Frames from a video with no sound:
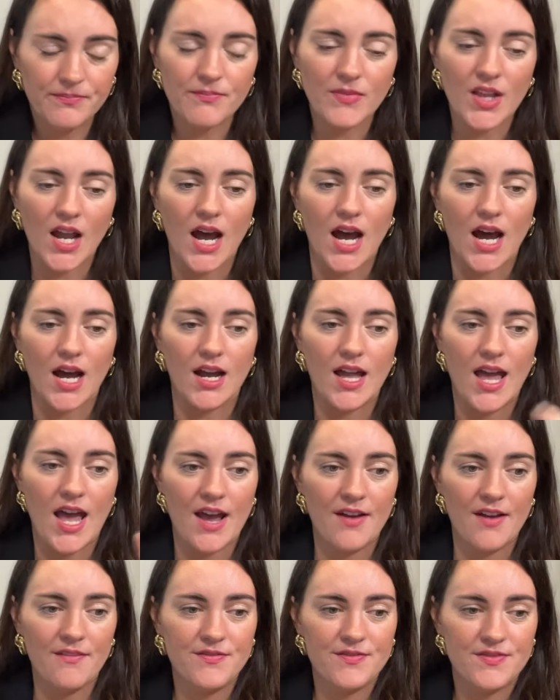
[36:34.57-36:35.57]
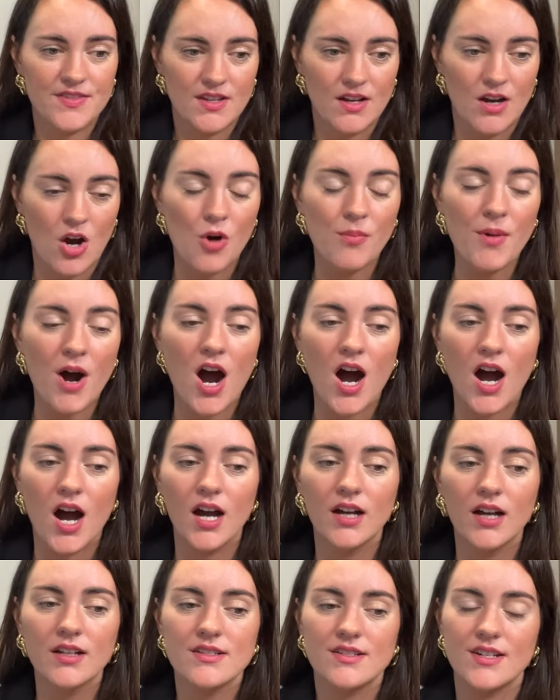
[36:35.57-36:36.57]

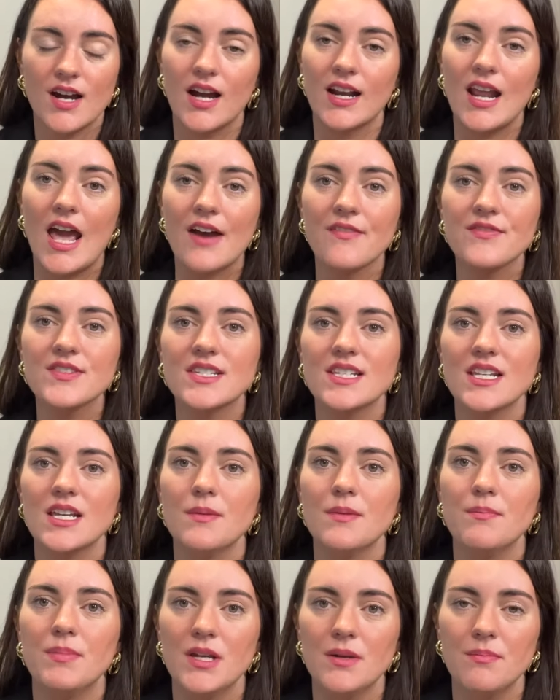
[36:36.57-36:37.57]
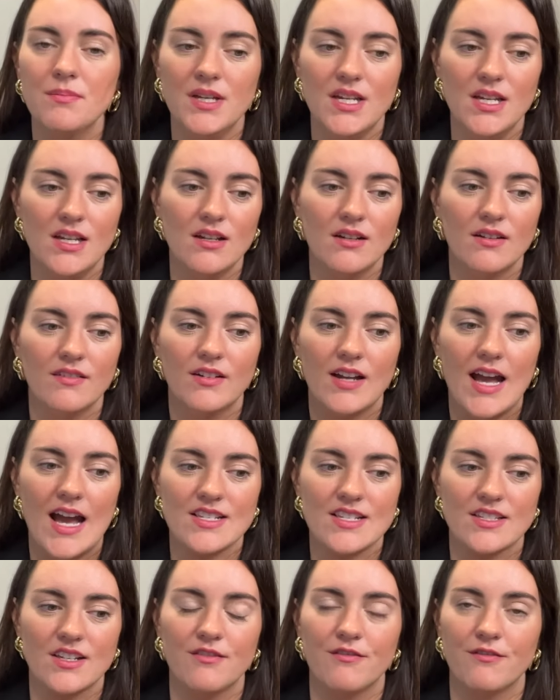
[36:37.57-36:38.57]
omaha.fcbb,
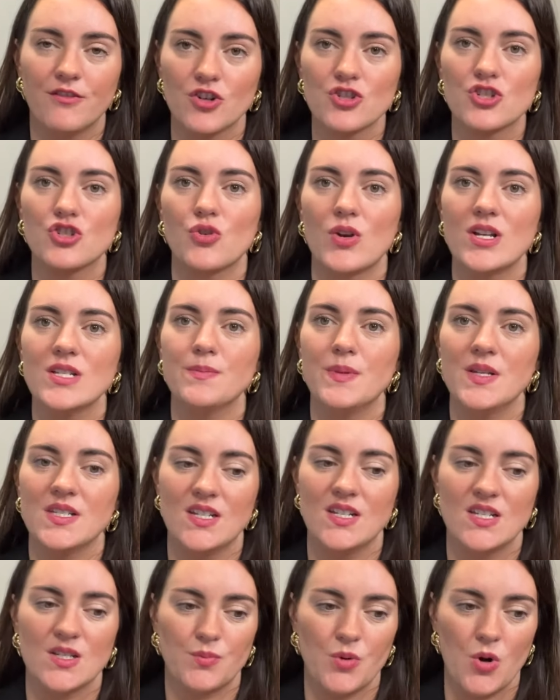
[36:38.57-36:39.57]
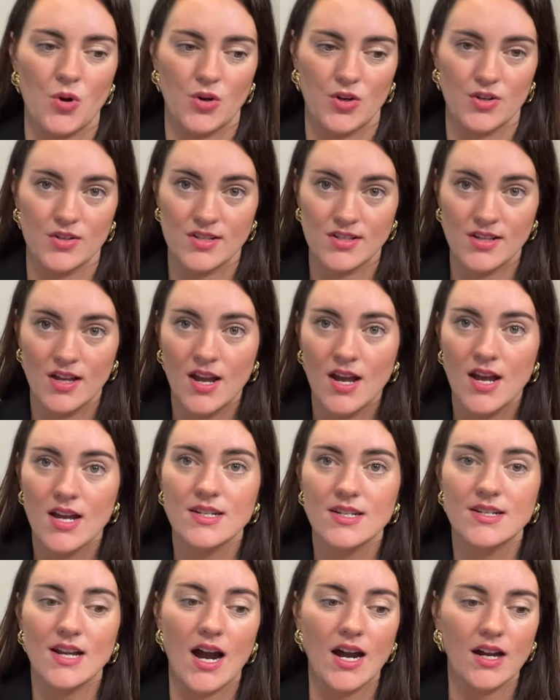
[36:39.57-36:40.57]
as in
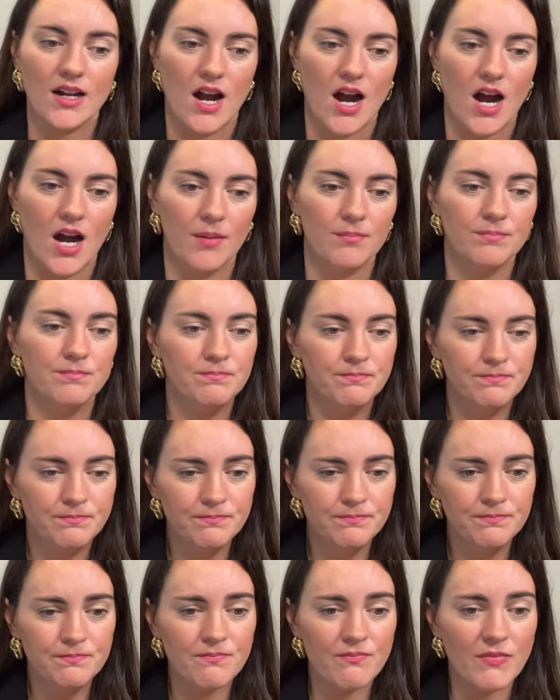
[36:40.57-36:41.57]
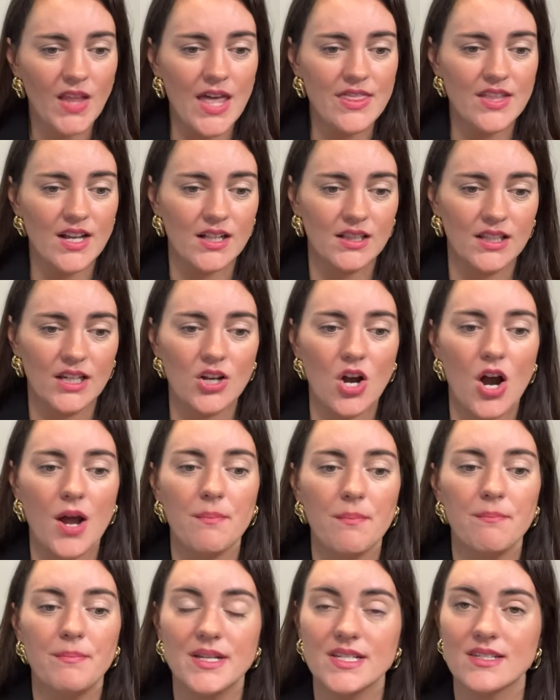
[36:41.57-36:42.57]
firstchoicebusinessbrokers.com, and then click
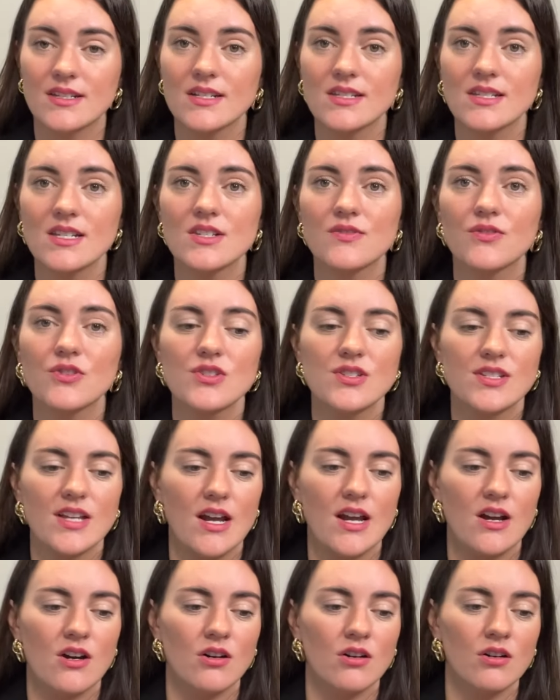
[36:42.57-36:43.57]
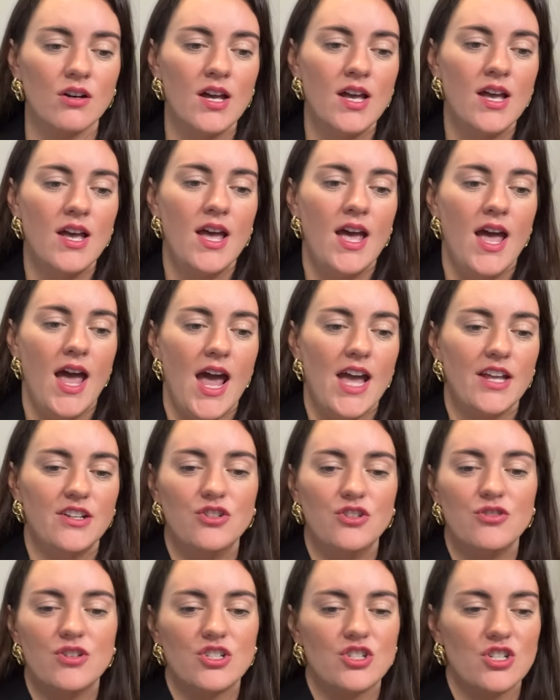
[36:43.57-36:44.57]
on businesses for sale, and
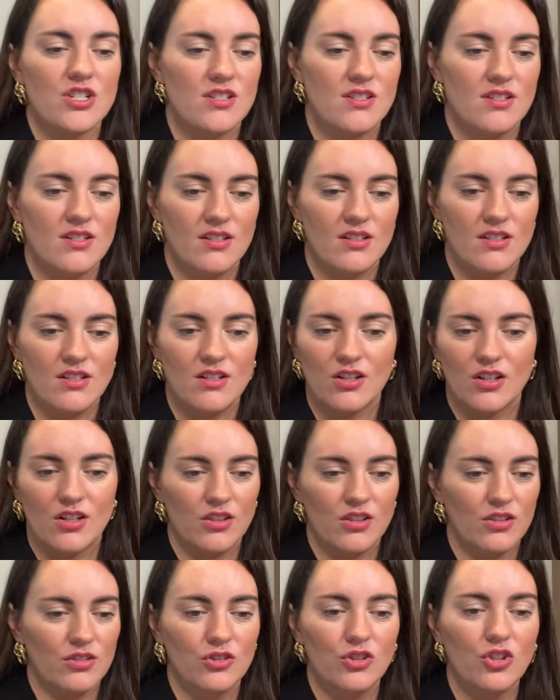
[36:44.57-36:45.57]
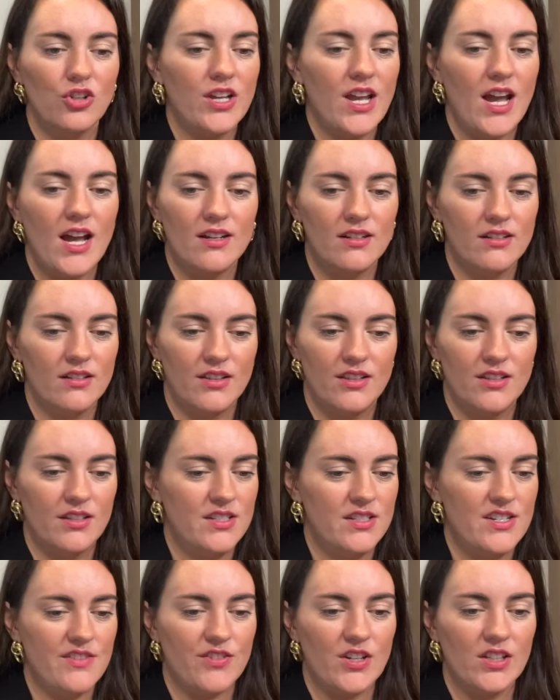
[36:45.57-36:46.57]
you can just look at the
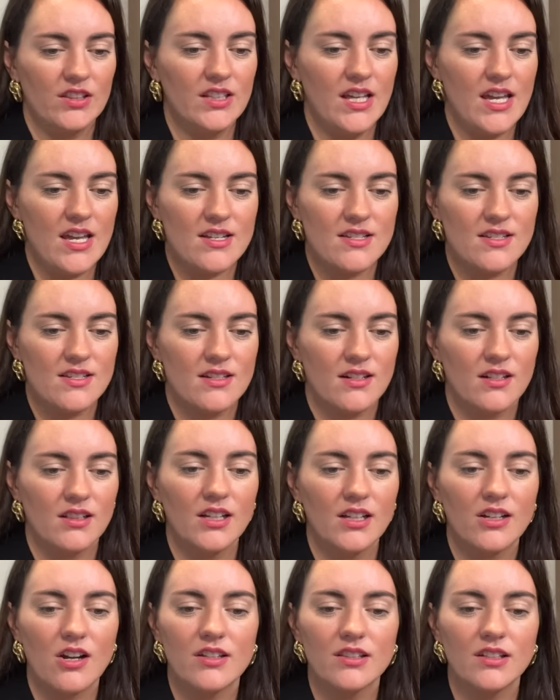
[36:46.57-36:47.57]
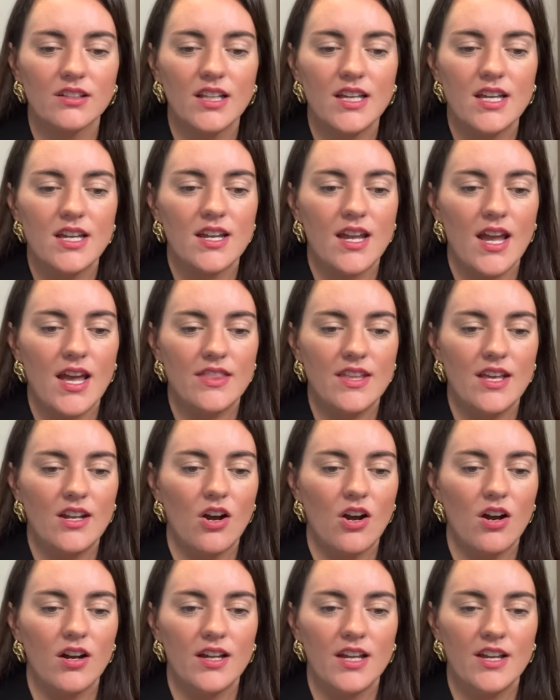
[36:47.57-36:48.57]
different links. Click on the link, and
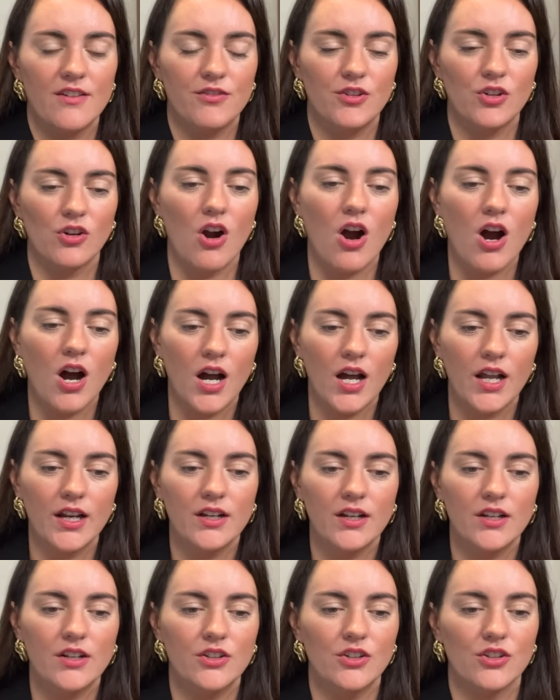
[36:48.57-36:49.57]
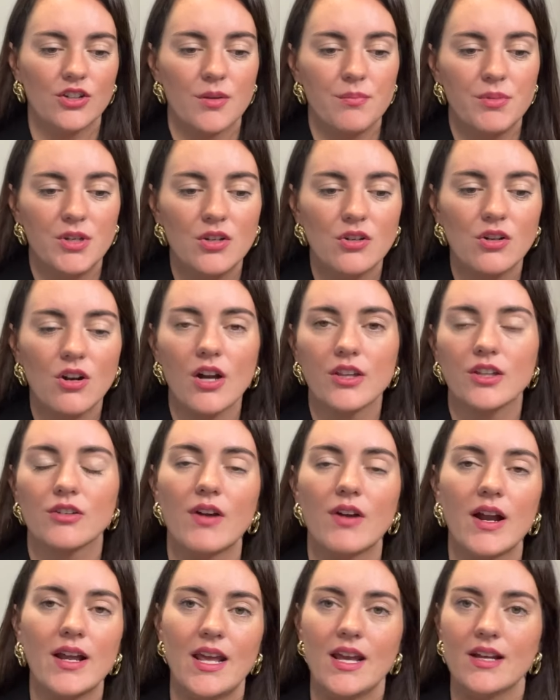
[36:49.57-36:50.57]
then if you're on your computer on the
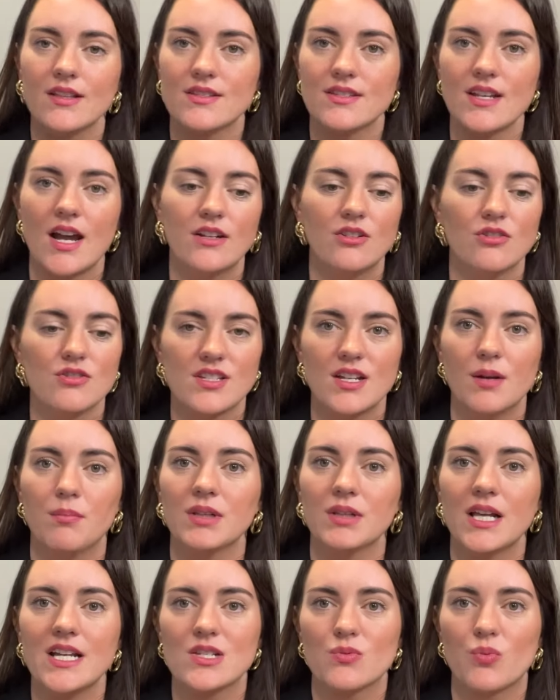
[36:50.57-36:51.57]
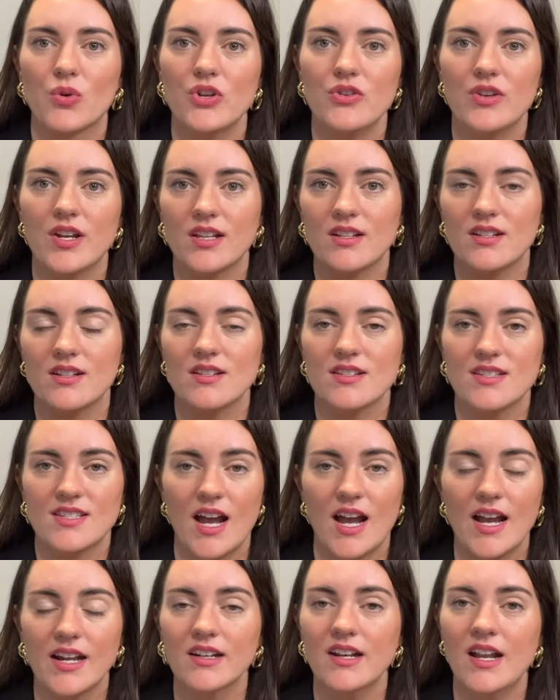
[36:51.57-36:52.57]
right hand side, you'll see a place where you can
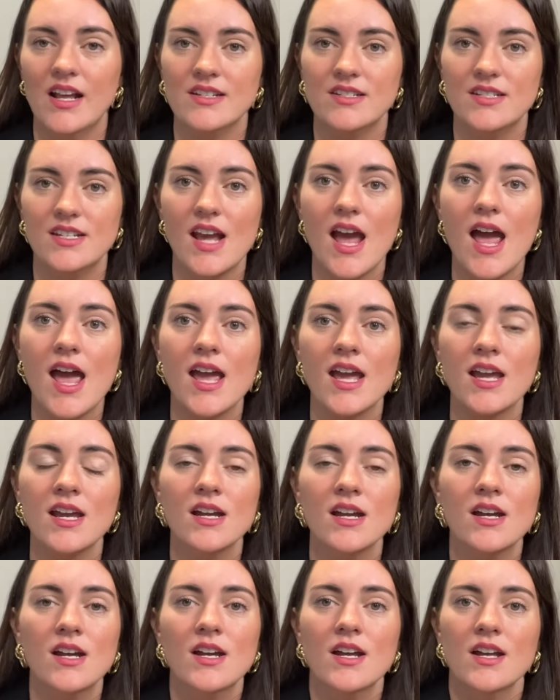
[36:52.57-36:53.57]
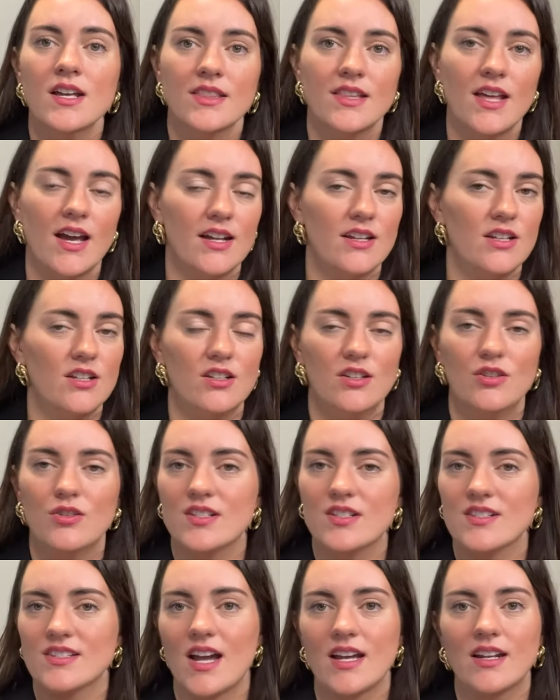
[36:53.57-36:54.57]
sign an NDA, that you can
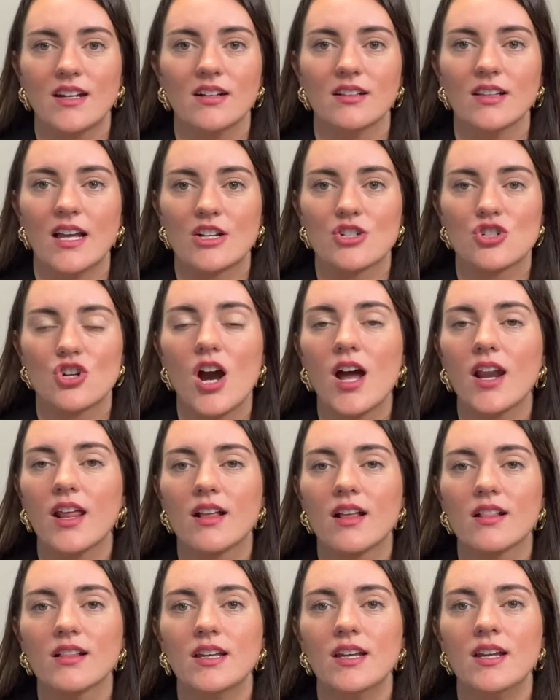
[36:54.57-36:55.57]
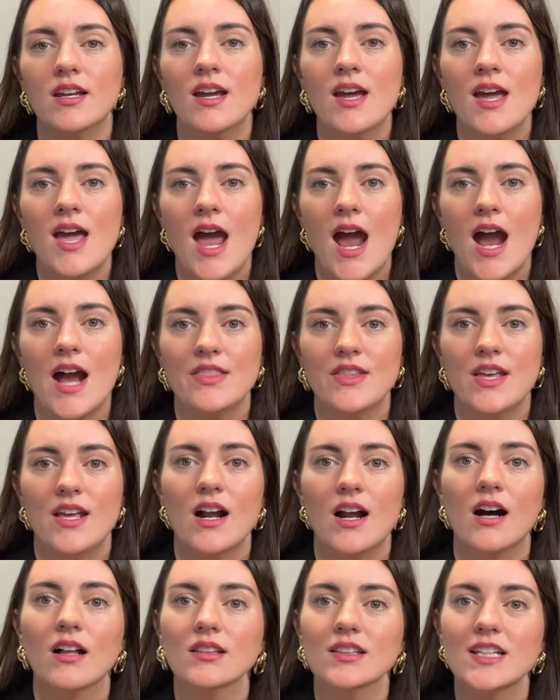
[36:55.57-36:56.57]
sign it electronically, and then
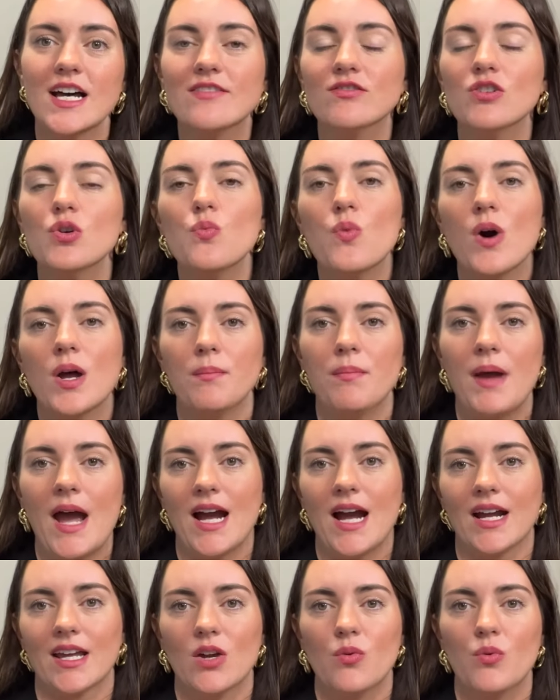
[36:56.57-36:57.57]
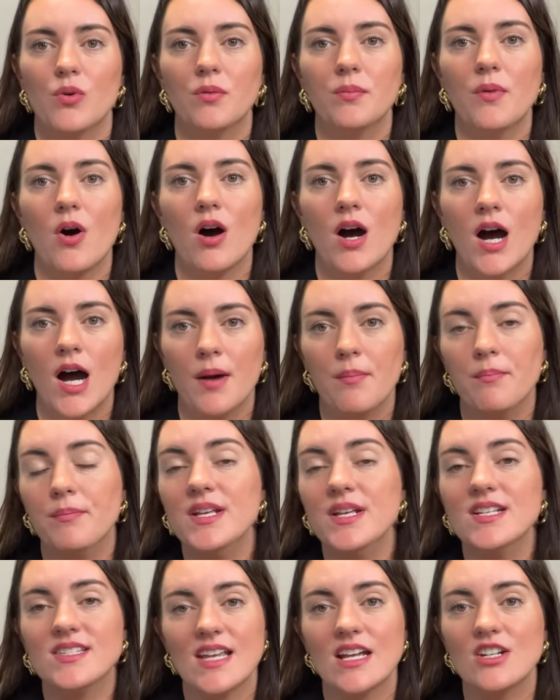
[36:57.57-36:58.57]
a level 1 packet will be
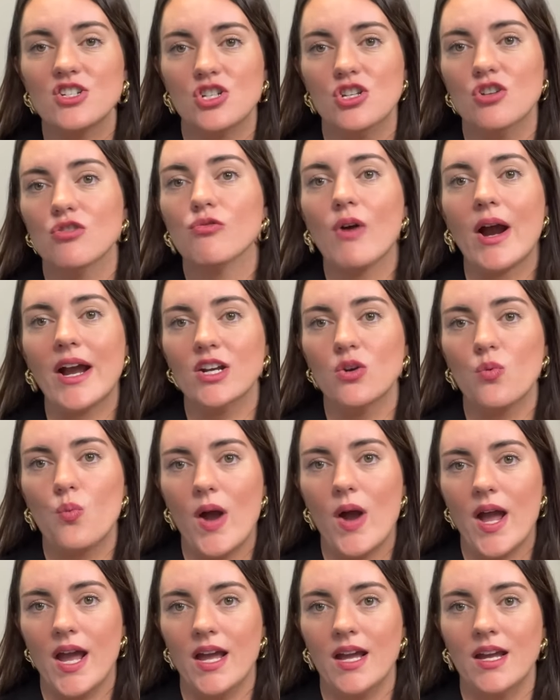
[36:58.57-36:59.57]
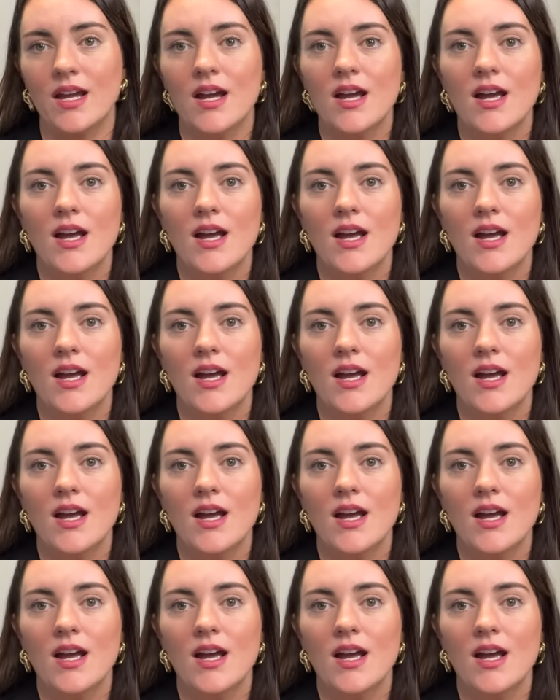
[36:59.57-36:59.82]
sent to you right away